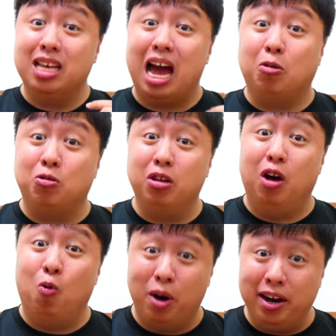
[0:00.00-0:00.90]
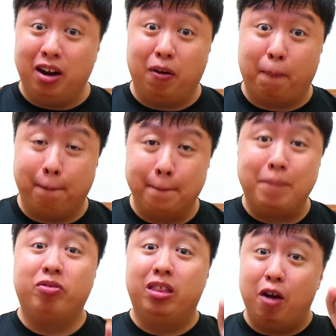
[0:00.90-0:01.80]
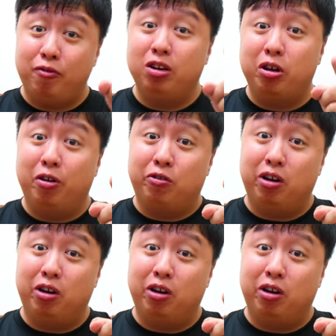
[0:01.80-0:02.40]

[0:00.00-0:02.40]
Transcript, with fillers: It's absolutely a winner. Definitely do give it a